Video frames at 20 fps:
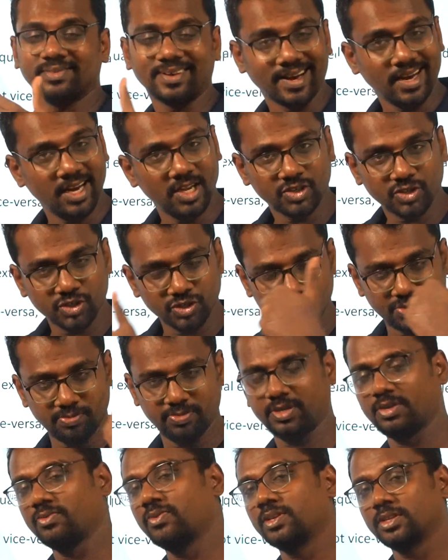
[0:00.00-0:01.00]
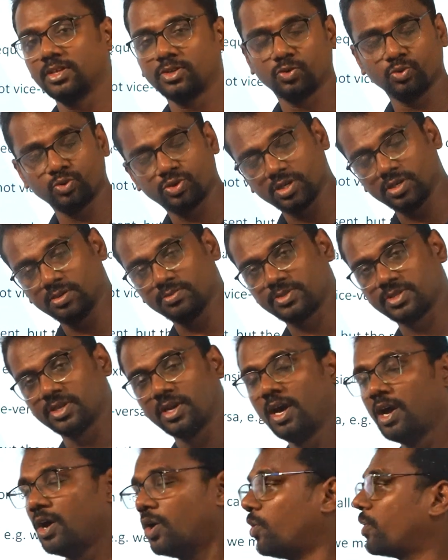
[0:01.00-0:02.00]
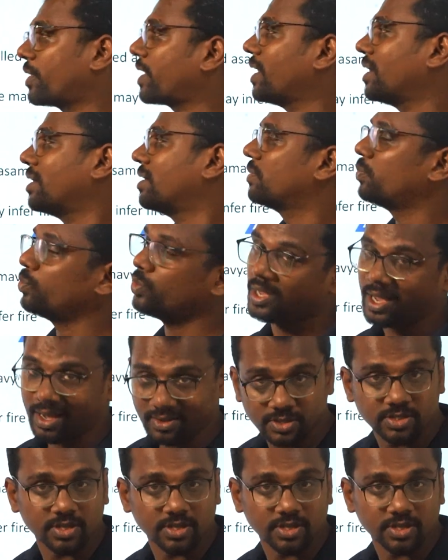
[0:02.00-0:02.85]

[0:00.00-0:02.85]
the relationship between the two terms. Okay, we have